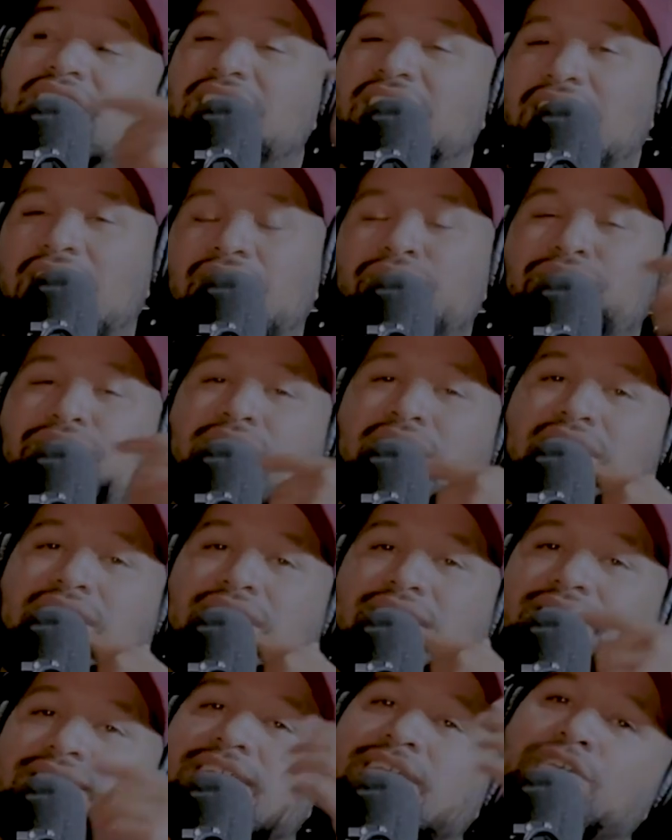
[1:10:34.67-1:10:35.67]
And I feel like
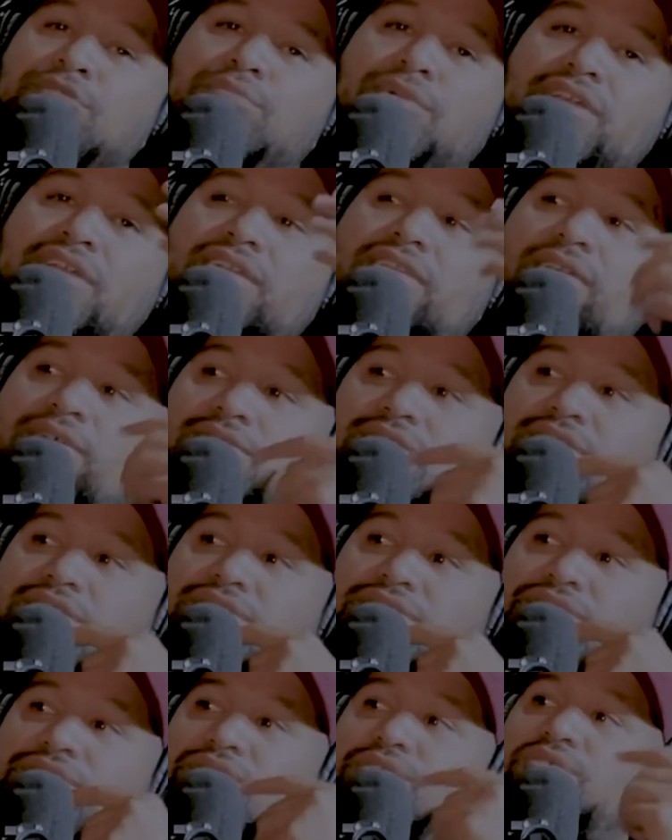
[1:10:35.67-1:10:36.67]
that's anybody close in your
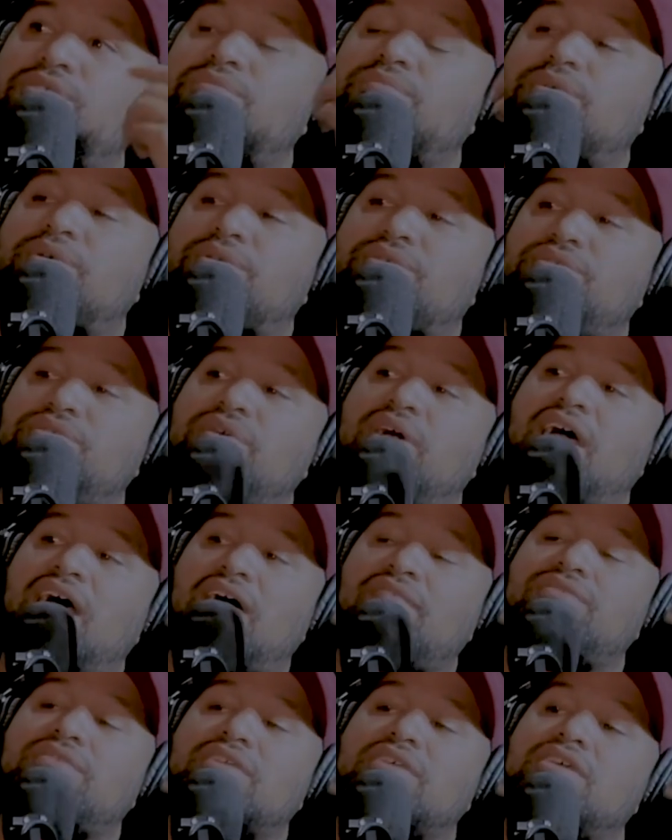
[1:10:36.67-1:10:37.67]
circle, bro. You
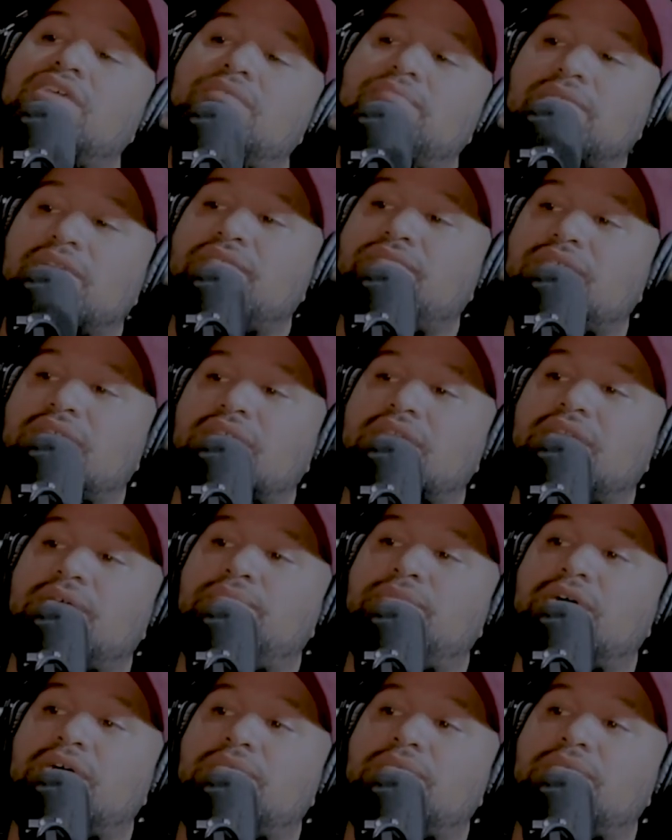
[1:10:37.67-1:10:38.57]
have to keep lifting them up.